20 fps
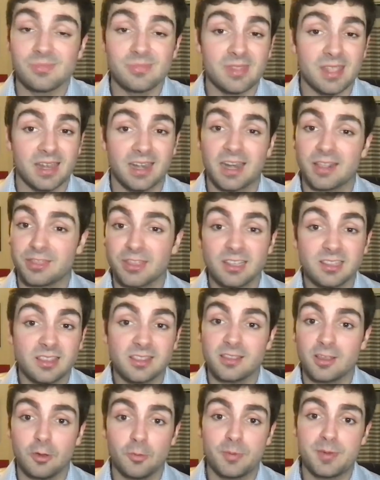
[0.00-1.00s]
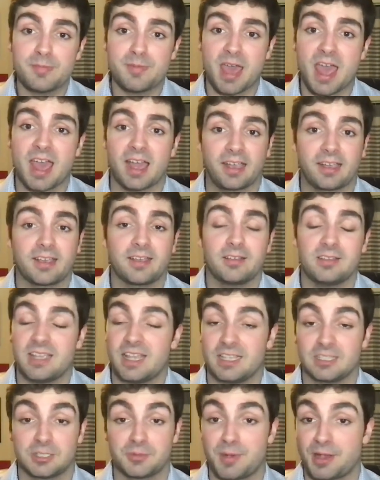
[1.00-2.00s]
and I think that they'll be back,
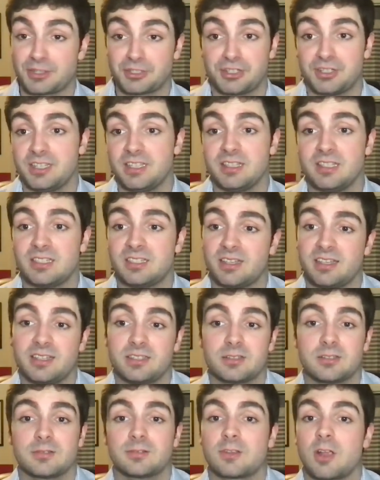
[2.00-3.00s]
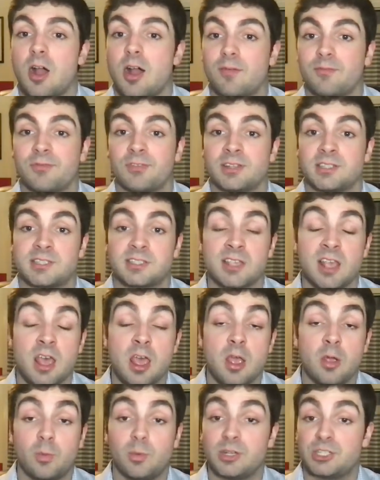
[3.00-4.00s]
especially in this Eastern Conference,
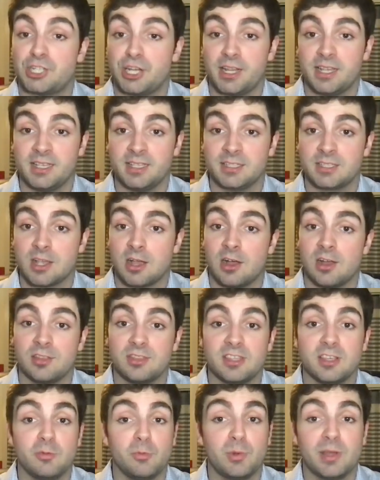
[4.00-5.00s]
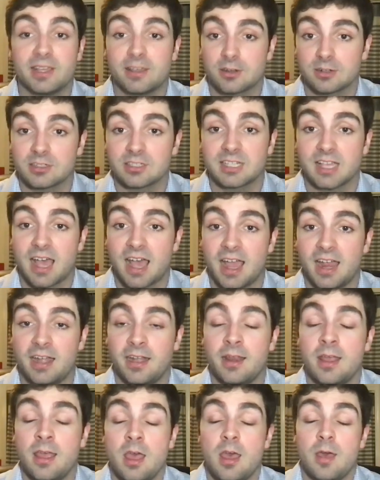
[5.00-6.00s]
which is on the weaker
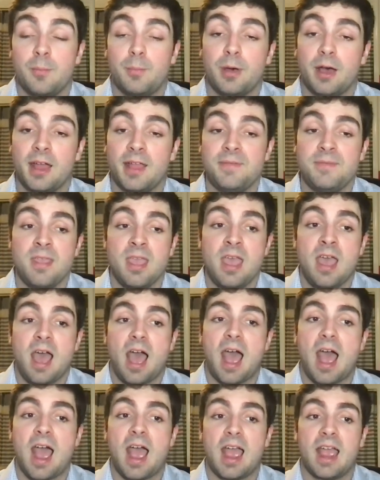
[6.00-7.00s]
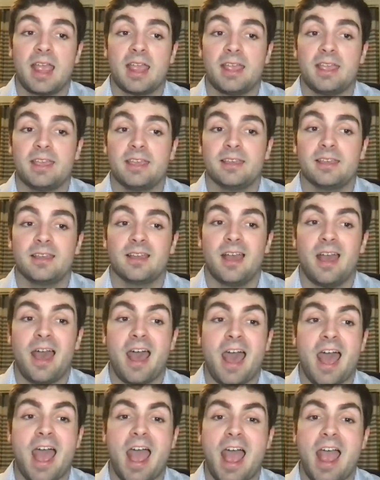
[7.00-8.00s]
side. But I
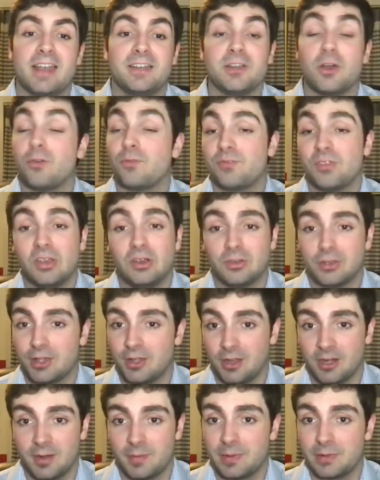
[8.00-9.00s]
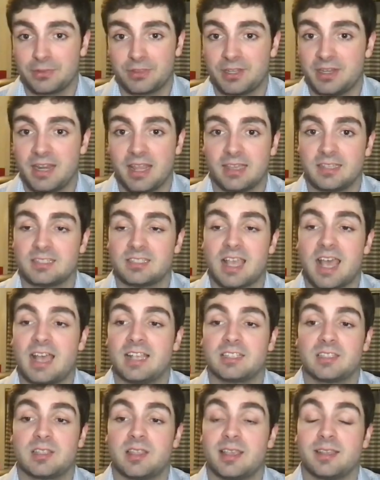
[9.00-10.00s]
I don't feel good about the Knicks
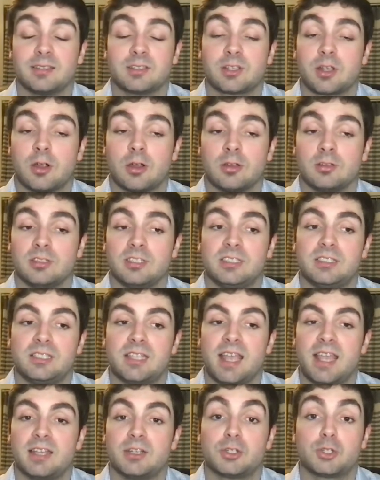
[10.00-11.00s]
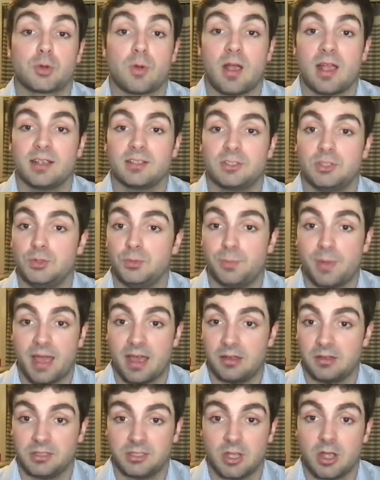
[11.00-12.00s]
as things currently stand, trying to
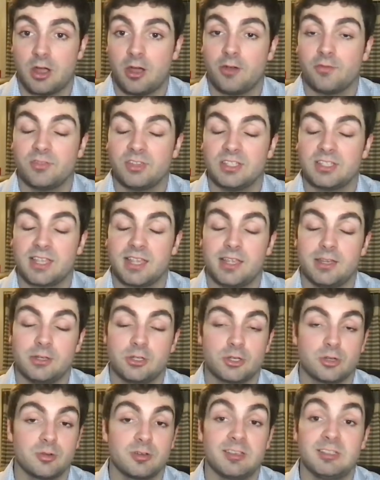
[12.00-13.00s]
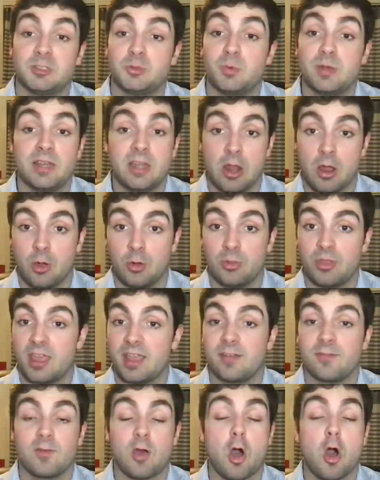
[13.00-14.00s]
balance all of these injuries. We know
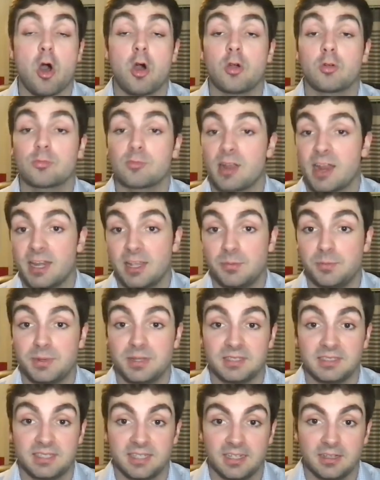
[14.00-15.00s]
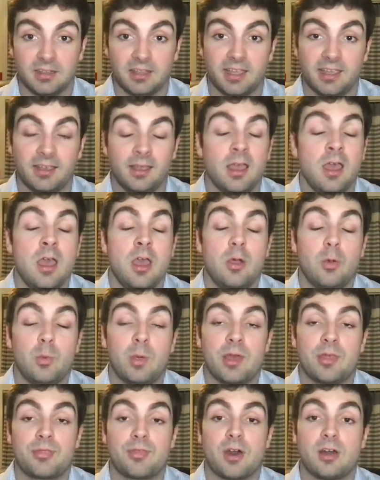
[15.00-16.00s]
they've already been dealing
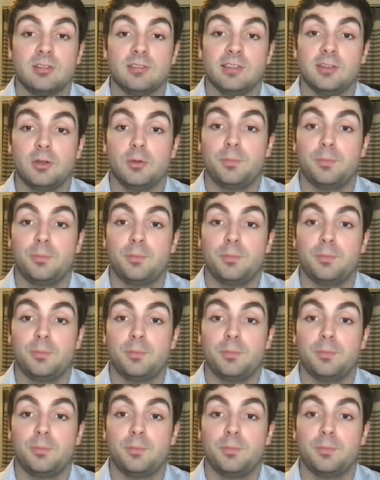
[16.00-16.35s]
with a little